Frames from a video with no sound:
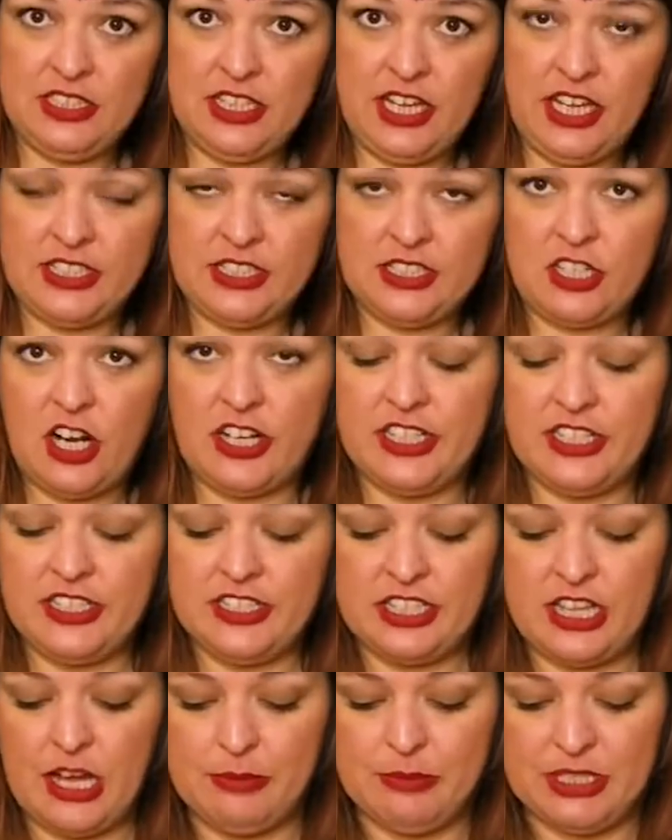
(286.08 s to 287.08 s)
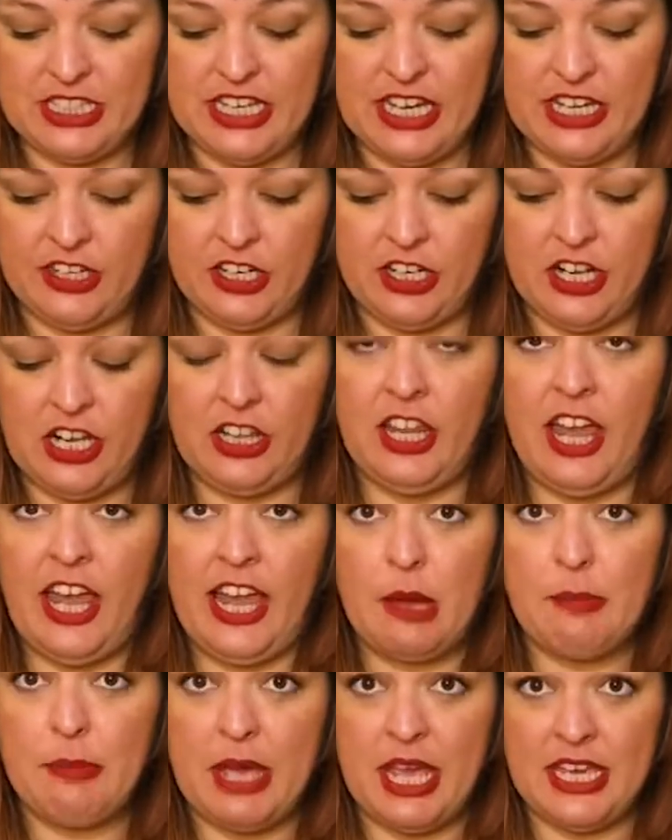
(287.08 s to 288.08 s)
It's starting to come together like
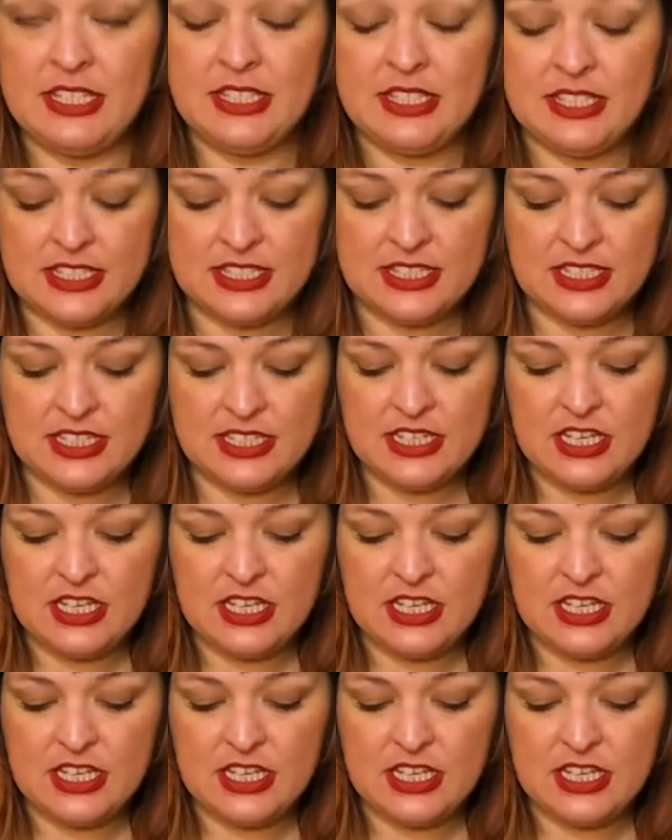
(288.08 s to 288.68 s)
a paste.